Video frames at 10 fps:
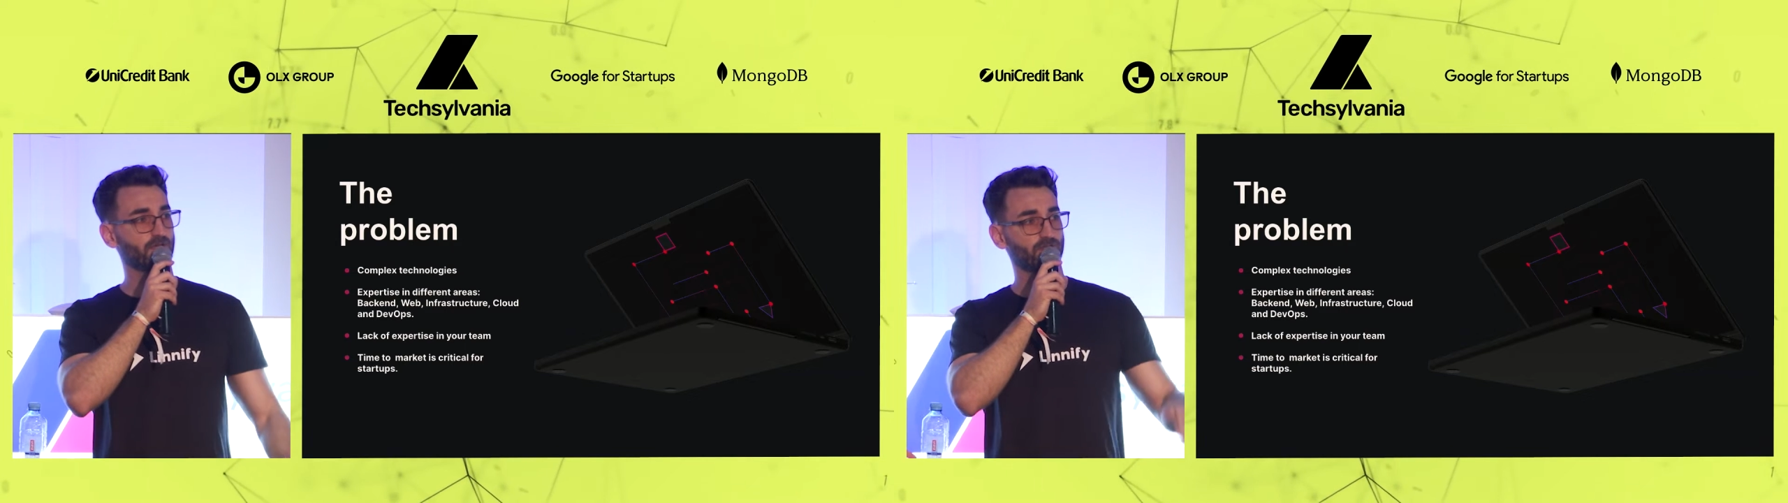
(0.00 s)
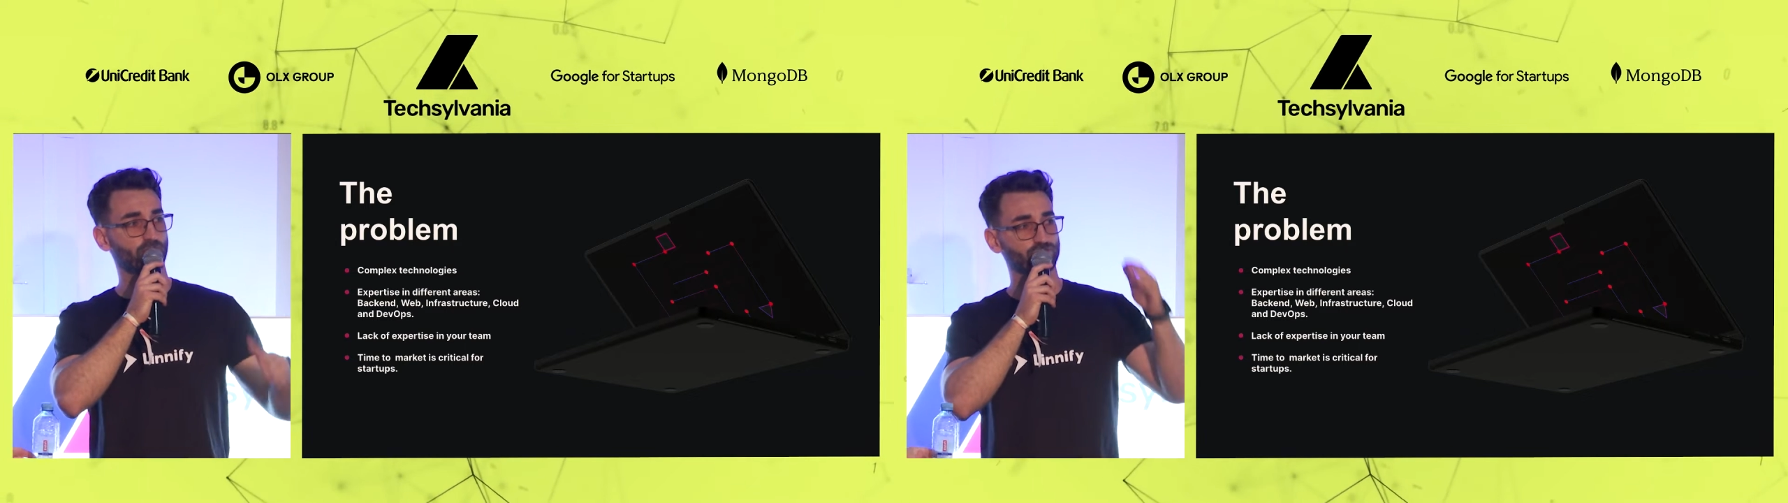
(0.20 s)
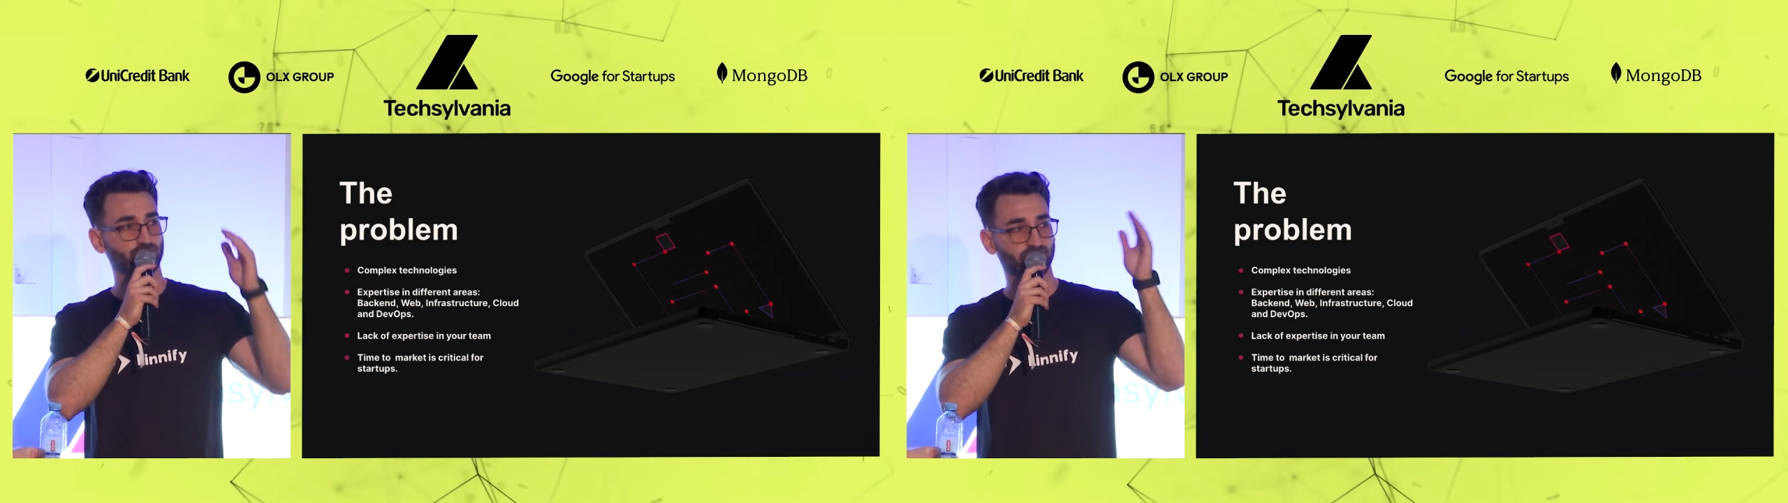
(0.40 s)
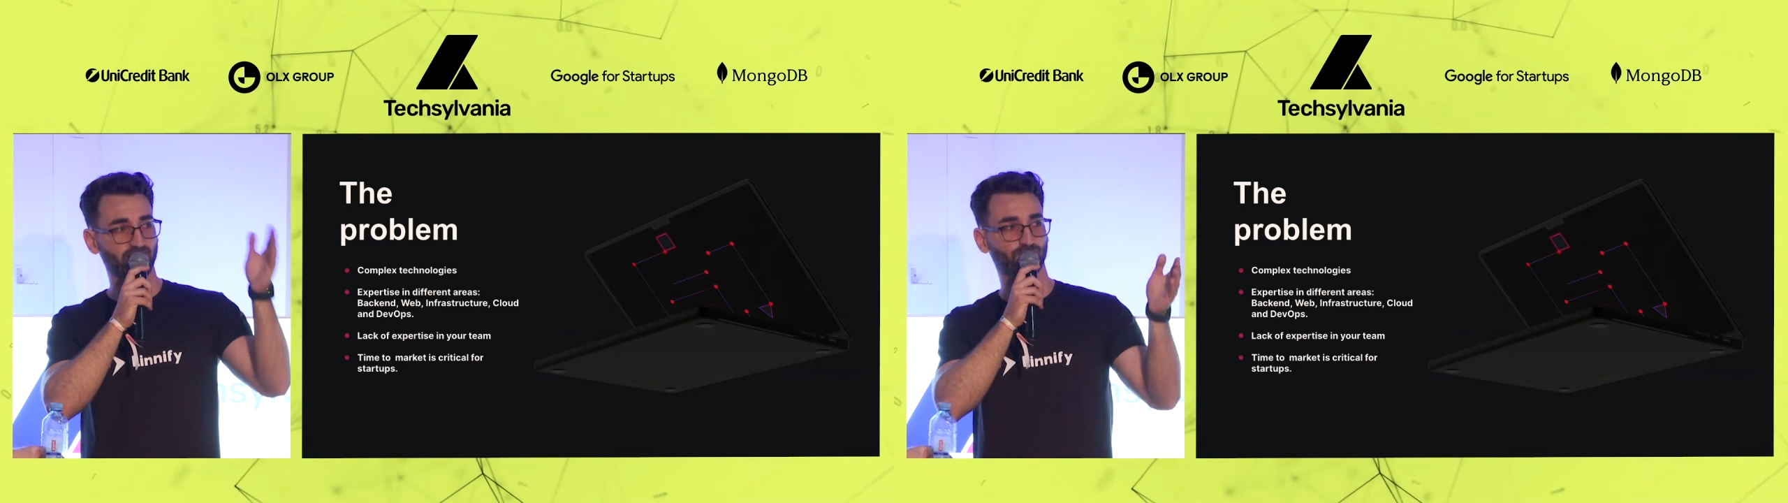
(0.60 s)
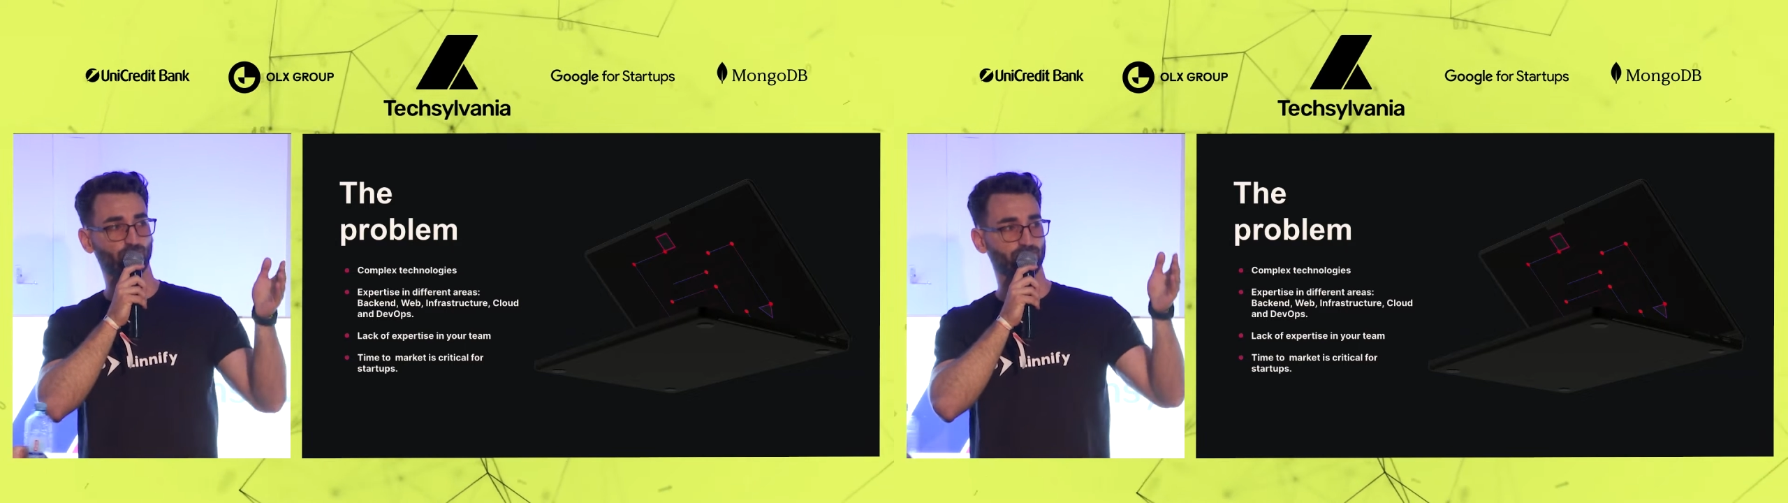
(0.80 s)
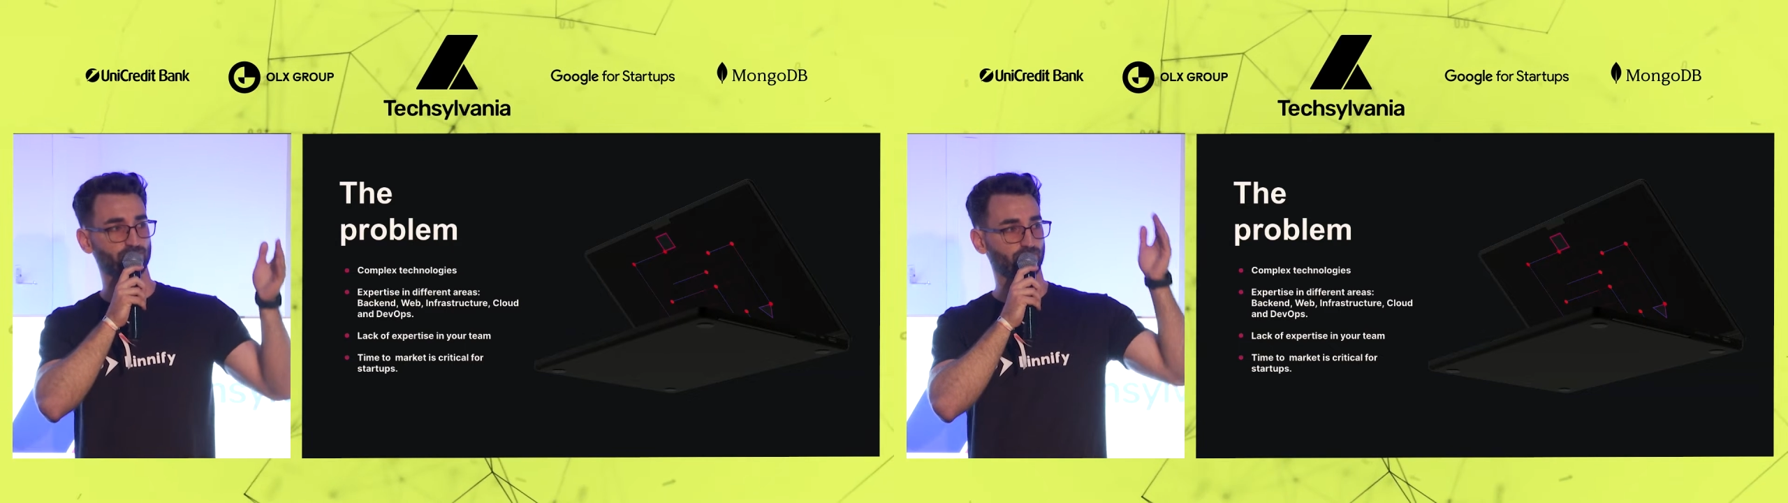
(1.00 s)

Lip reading: You also need DevOps.